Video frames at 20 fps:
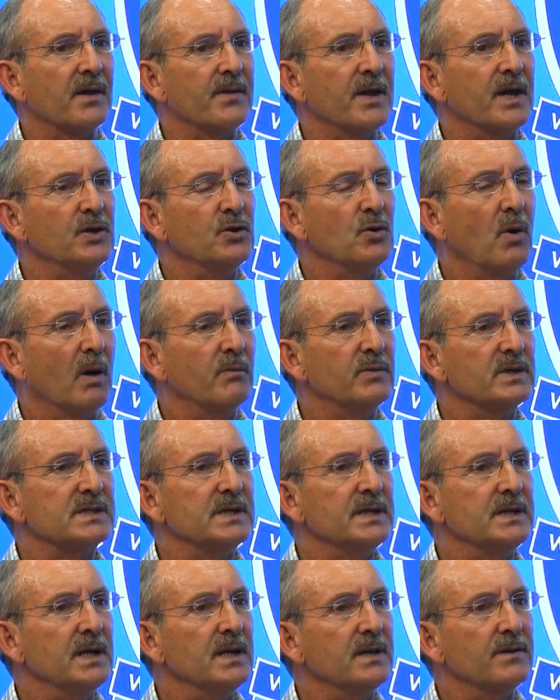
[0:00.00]
Then you
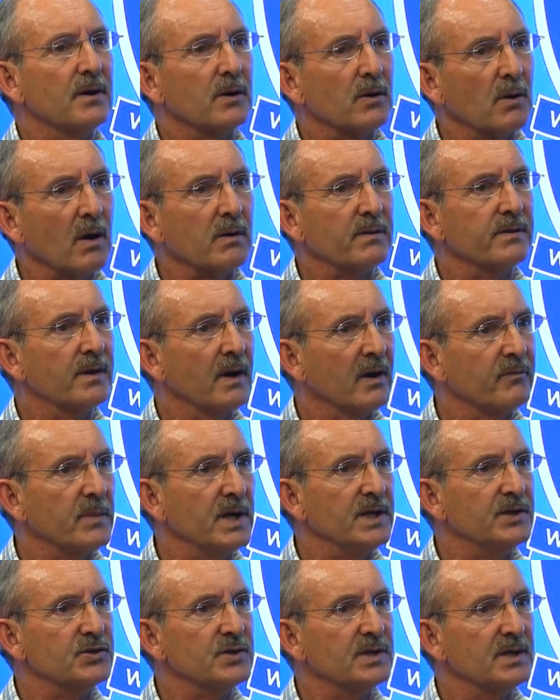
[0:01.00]
obviously need the clock that I've
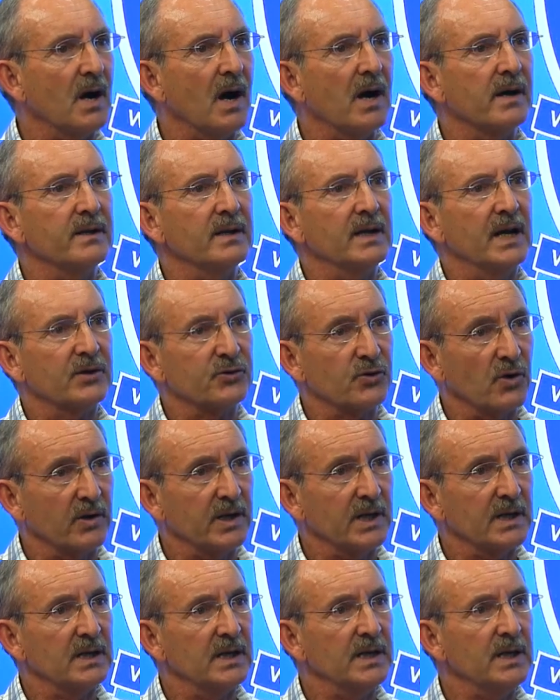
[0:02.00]
mentioned, either
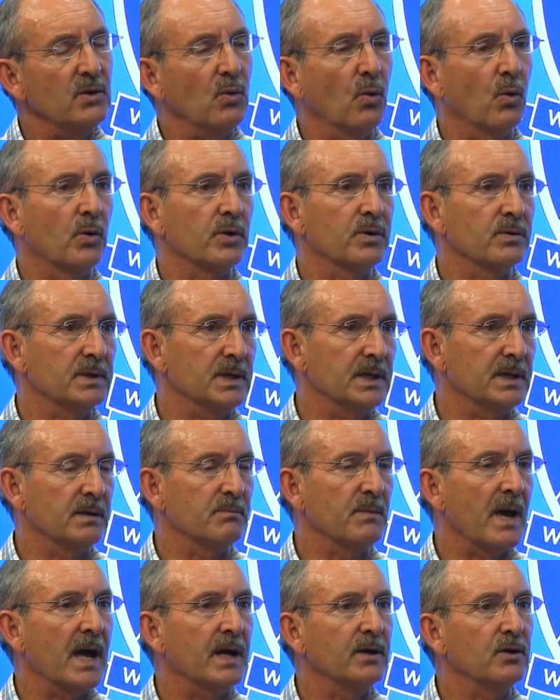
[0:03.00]
electronically or you need a
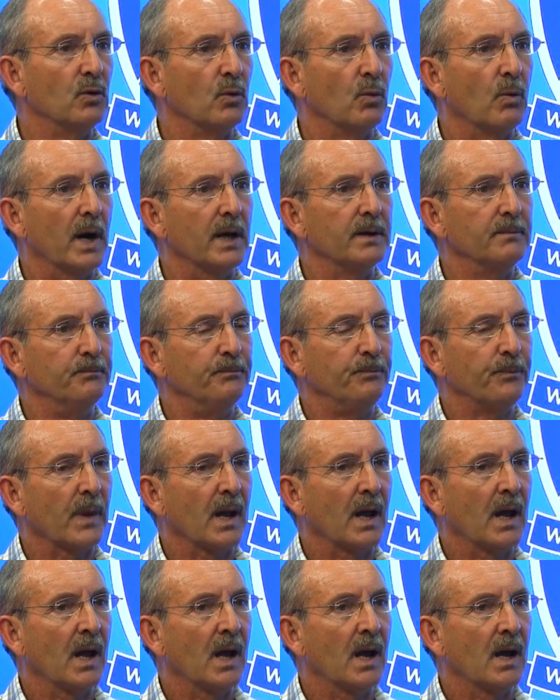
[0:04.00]
manual one.
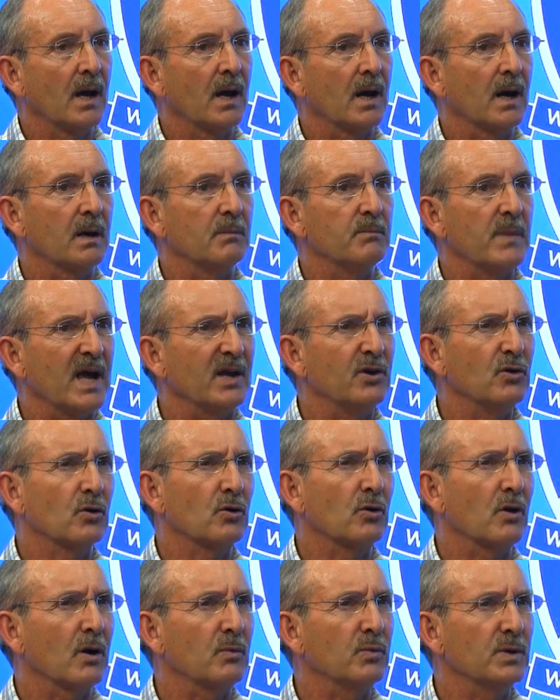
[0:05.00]
Manual
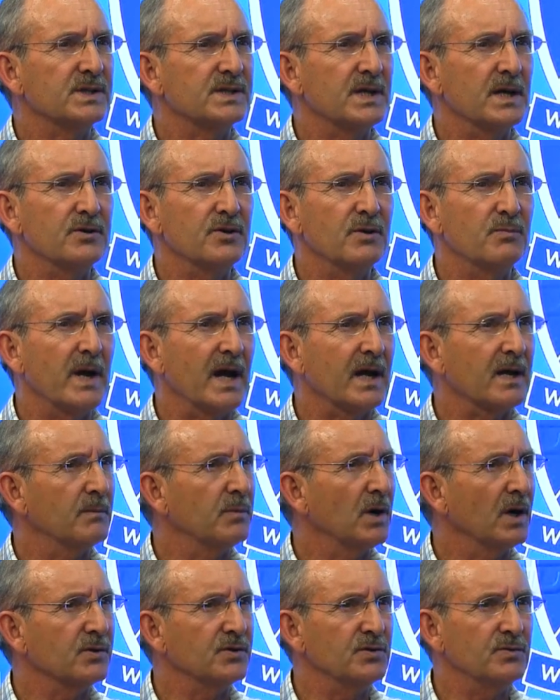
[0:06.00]
clock would set you back
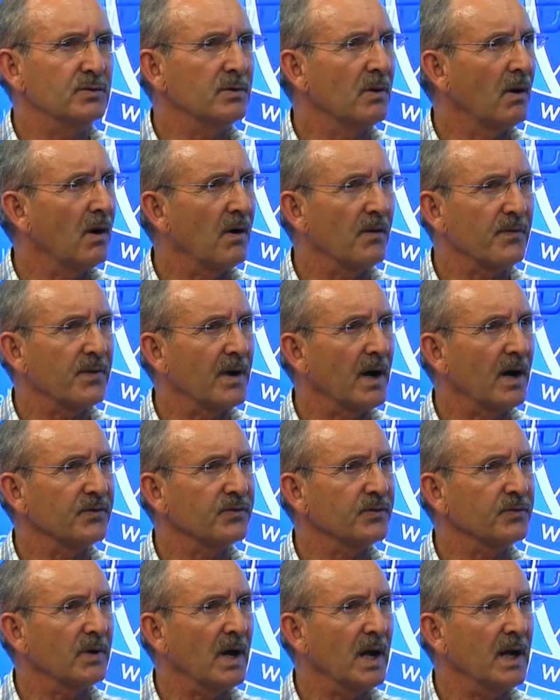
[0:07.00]
about
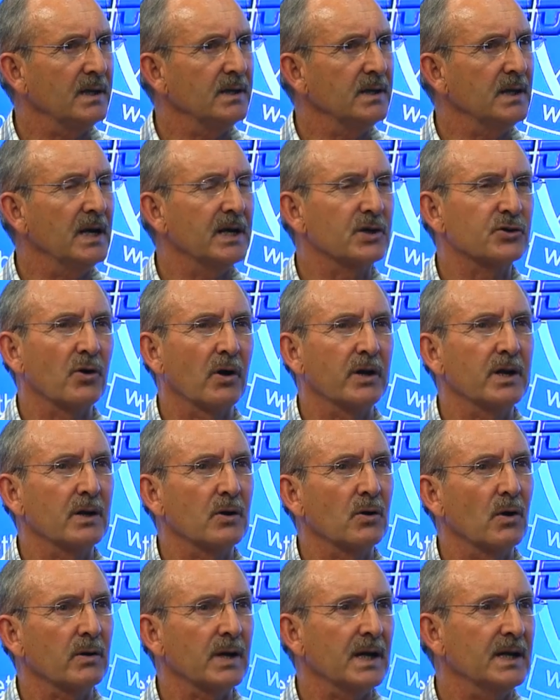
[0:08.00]
2,500 Rand. Electronic
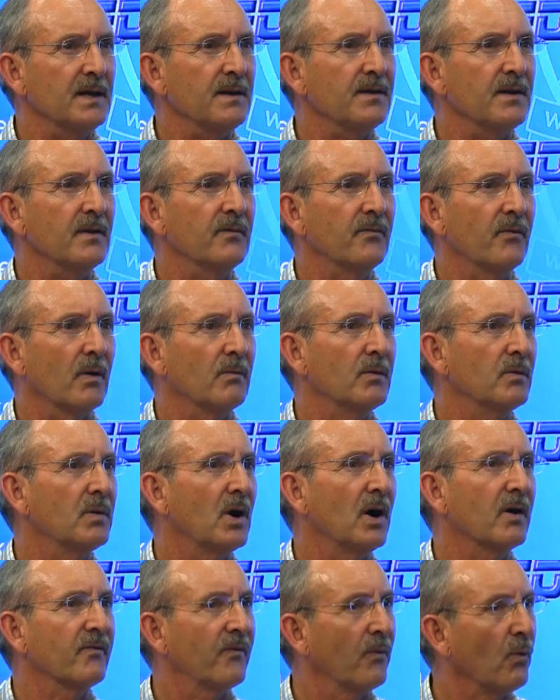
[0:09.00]
clock, anything from
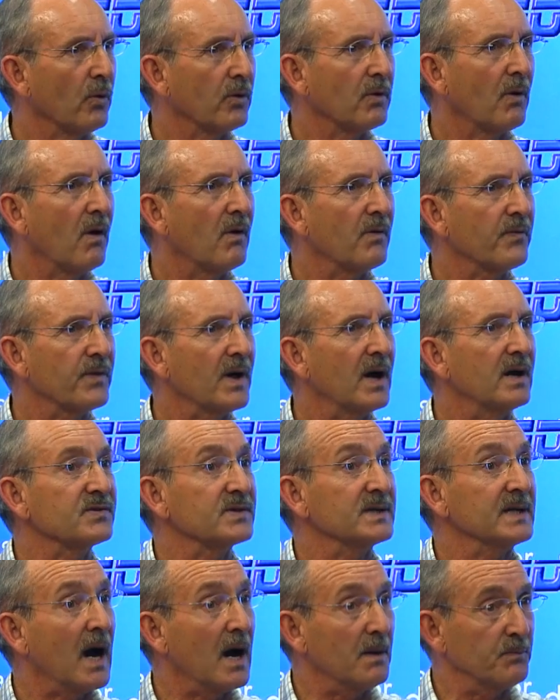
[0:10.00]
about
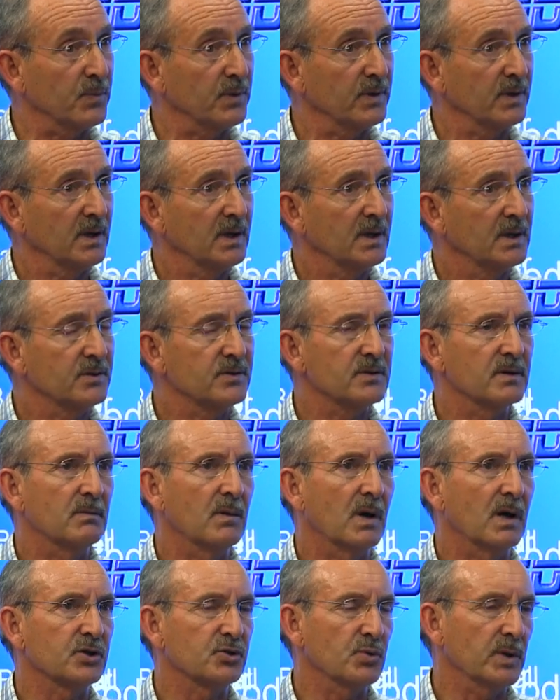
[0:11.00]
4,500 up to
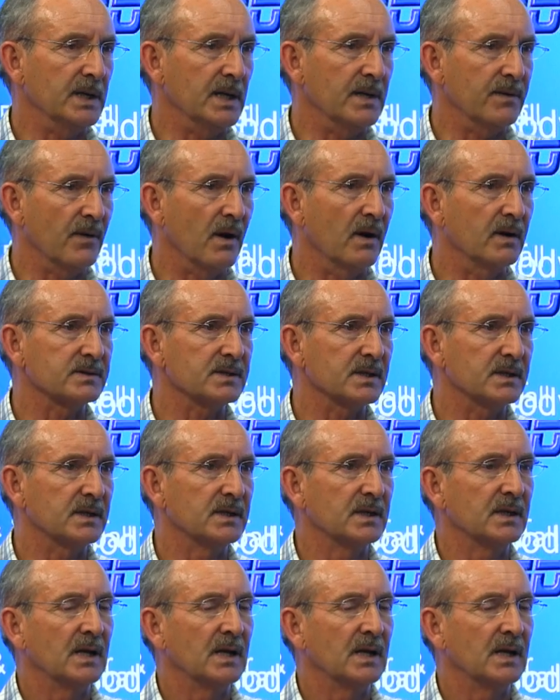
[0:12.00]
about 20,000.